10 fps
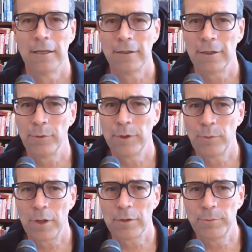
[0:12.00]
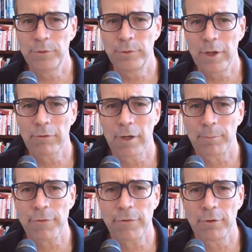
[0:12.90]
Hello, and welcome to another
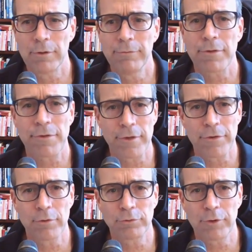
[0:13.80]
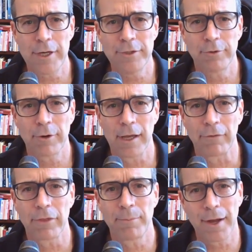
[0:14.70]
episode of CISO Tradecraft,
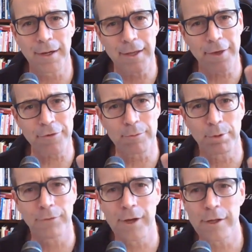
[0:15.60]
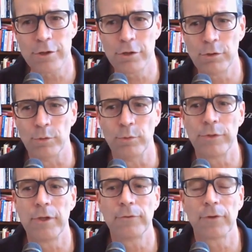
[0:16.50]
the podcast that provides you with
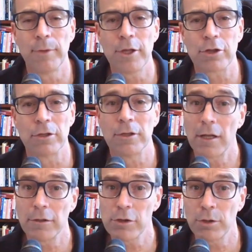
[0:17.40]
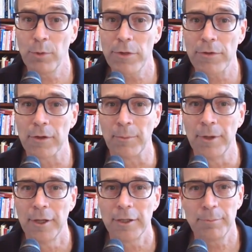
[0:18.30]
the information, knowledge, and wisdom
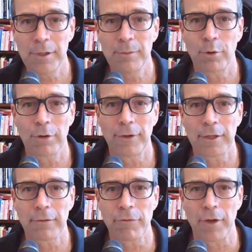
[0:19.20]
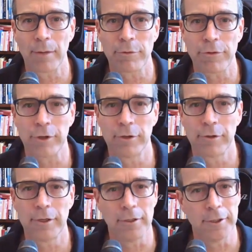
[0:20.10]
to be a more effective
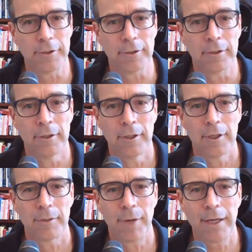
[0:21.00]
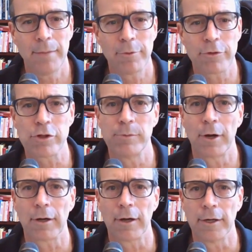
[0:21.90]
cybersecurity leader. My name is G.
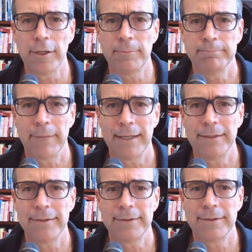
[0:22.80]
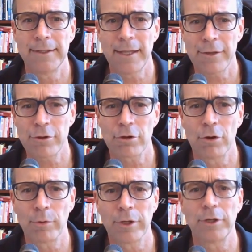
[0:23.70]
Mark Hardy, and today's show
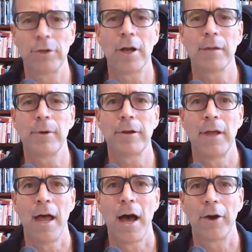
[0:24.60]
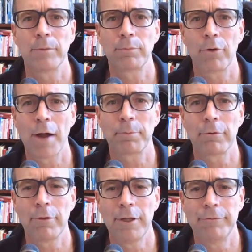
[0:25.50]
we're going to talk about how to
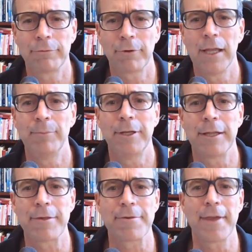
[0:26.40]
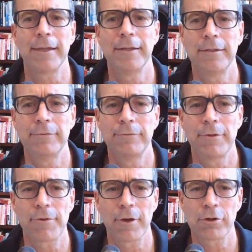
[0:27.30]
properly frame an executive
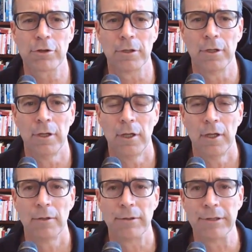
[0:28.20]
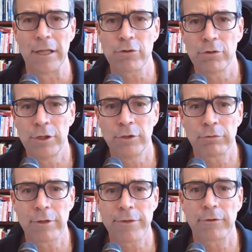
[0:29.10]
discussion. And that should
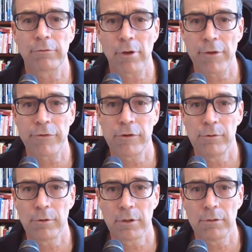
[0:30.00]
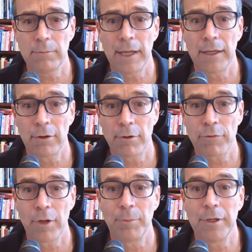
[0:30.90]
increase the trust you earn and
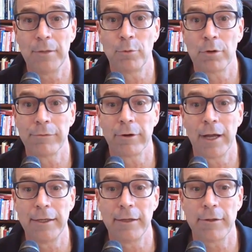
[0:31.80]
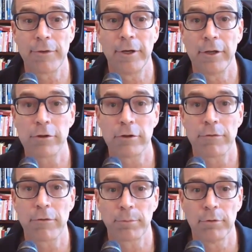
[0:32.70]
also help you get more of your ideas and initiatives
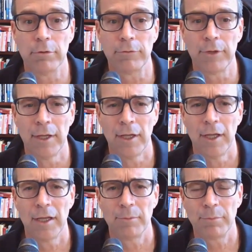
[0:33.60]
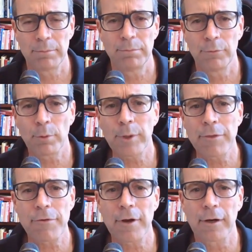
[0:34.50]
approved. But before we get
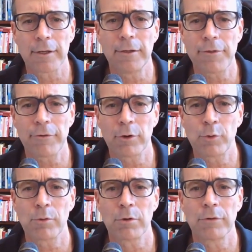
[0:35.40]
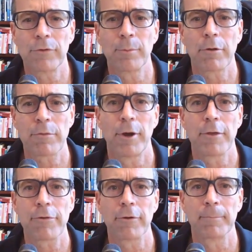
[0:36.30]
started, let's hear a quick word from our
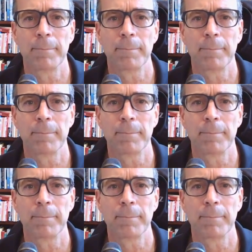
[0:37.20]
sponsor.